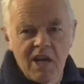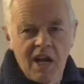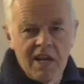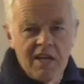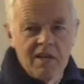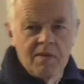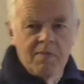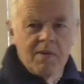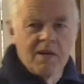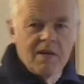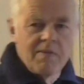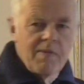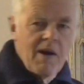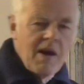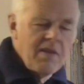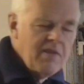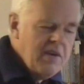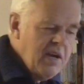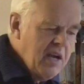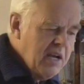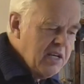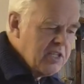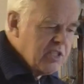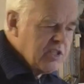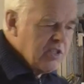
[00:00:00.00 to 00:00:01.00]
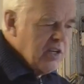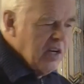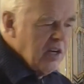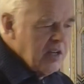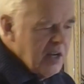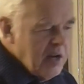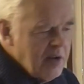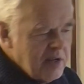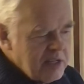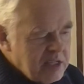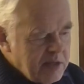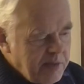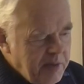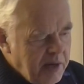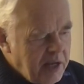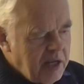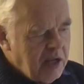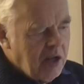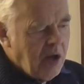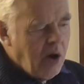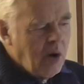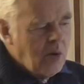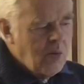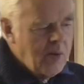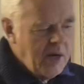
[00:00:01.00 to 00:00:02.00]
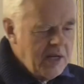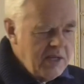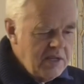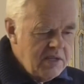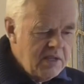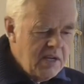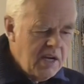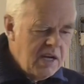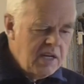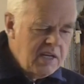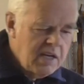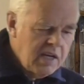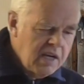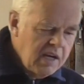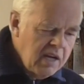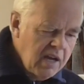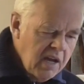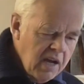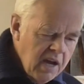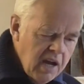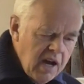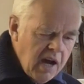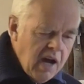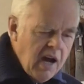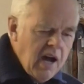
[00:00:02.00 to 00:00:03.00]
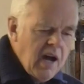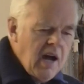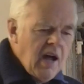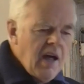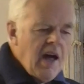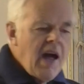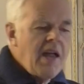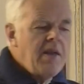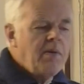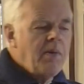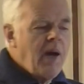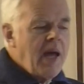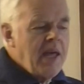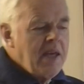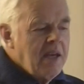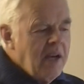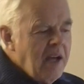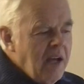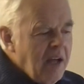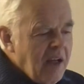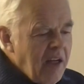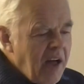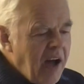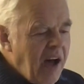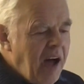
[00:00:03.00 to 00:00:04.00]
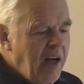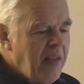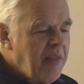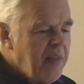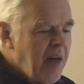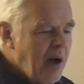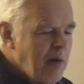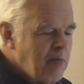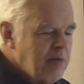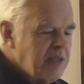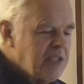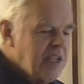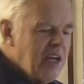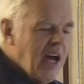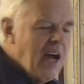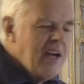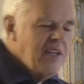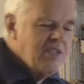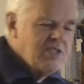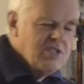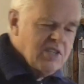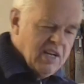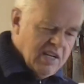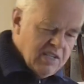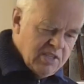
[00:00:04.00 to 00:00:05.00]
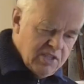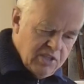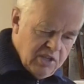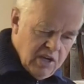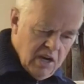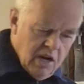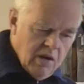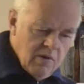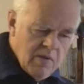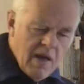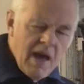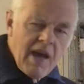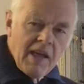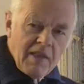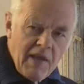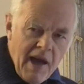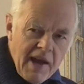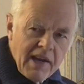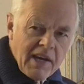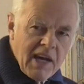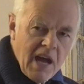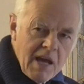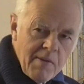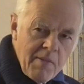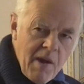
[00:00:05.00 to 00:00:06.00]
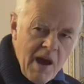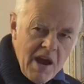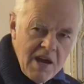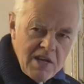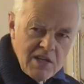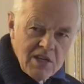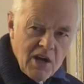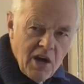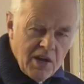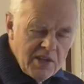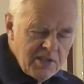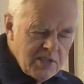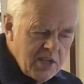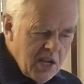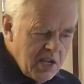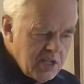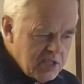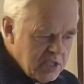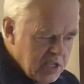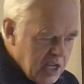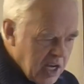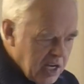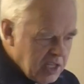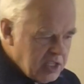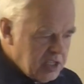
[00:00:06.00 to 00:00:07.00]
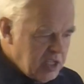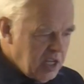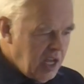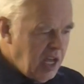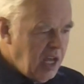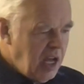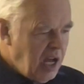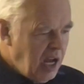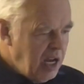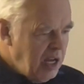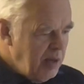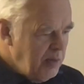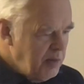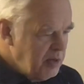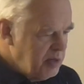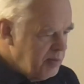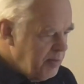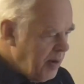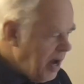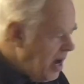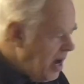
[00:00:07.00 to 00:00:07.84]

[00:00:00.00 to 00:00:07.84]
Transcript: telling you a bit about the history. I know it's a bit long-winded. Anyway, that was the 862. That came out in 1960, and it was